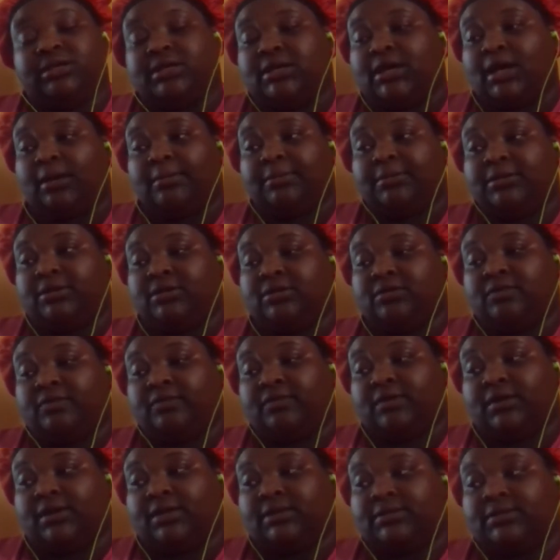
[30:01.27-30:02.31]
y'all be
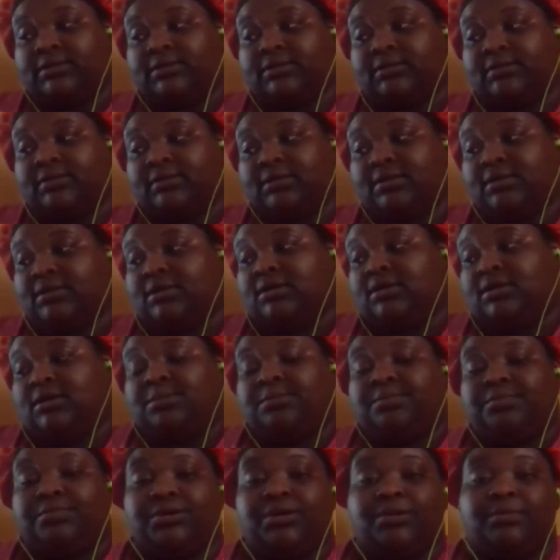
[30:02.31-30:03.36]
careful out there.
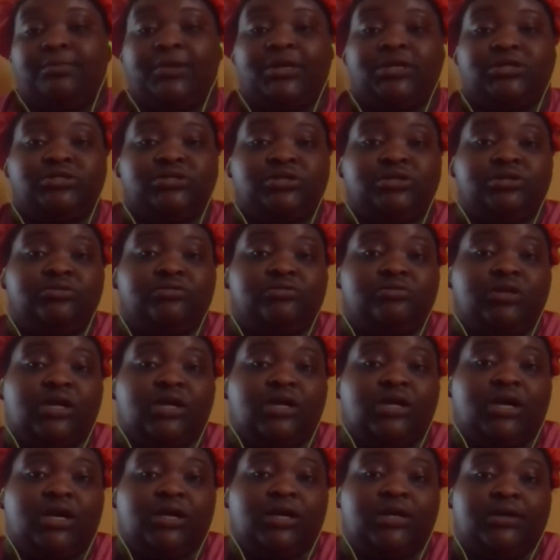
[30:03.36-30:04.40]
But make sure you
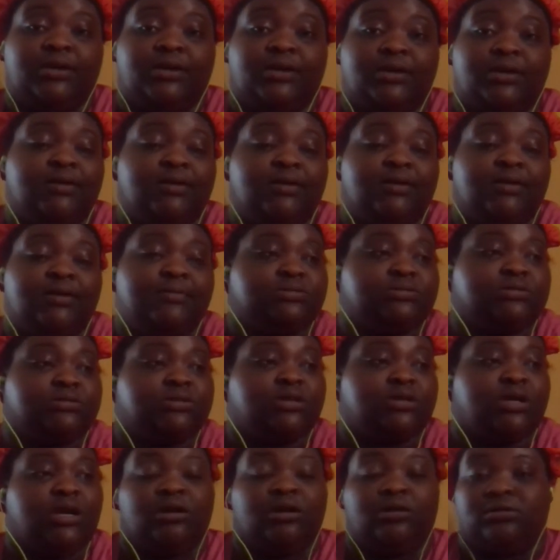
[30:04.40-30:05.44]
like, comment,
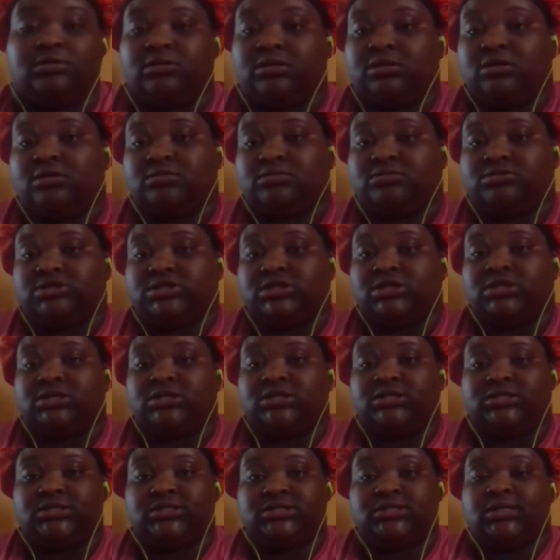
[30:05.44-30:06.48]
subscribe, all of those
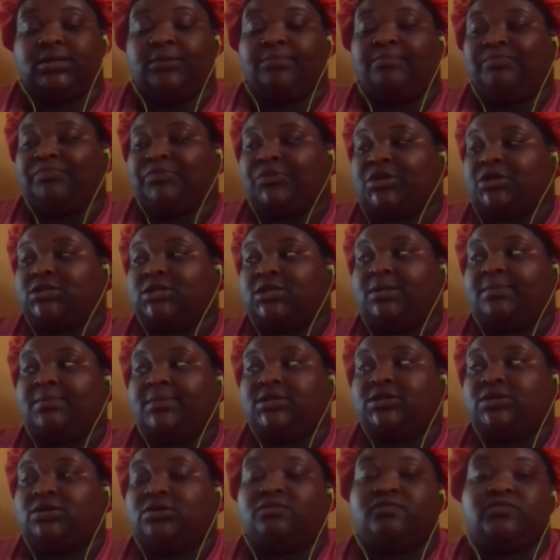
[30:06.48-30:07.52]
things. Let
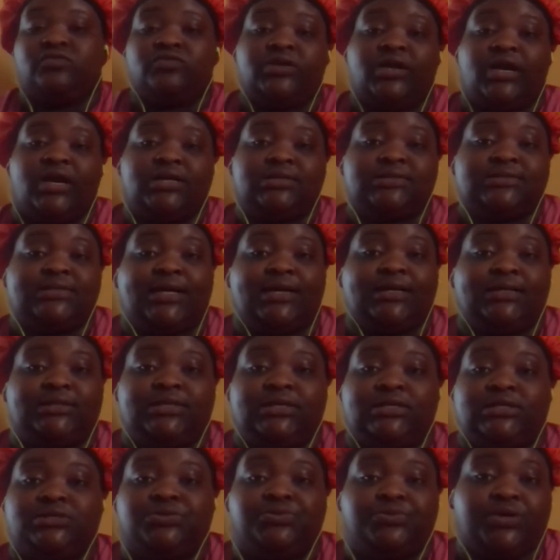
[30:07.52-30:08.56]
me know if you guys like
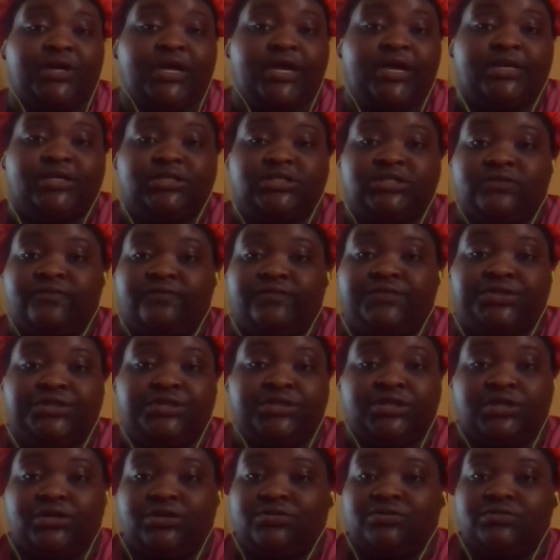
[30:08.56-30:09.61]
these reaction
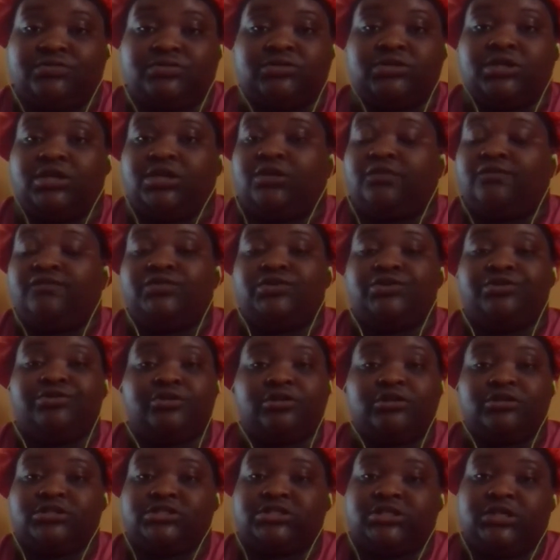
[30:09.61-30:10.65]
videos. If you
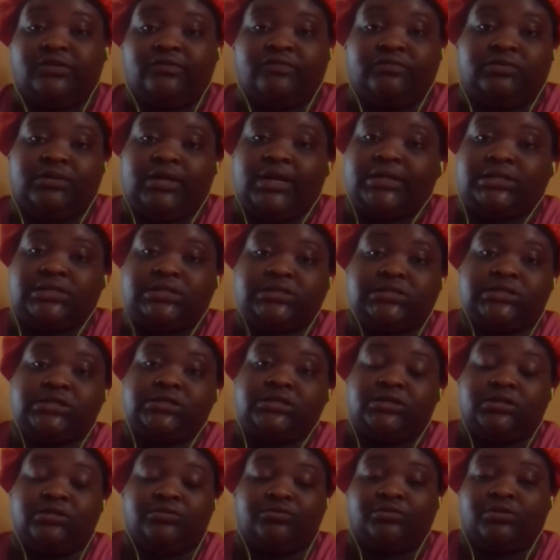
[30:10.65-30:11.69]
yourself would like to
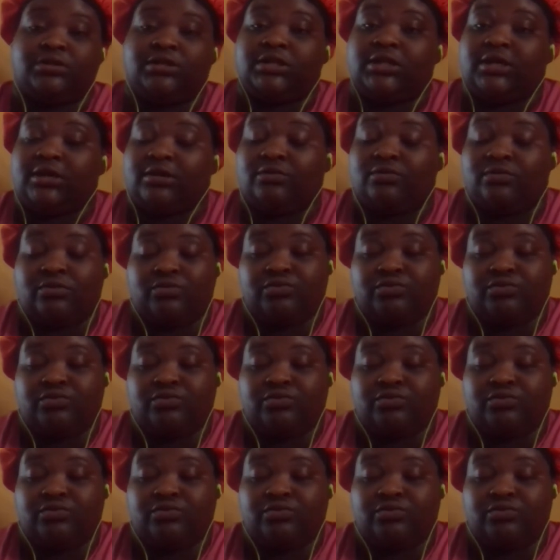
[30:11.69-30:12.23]
send in a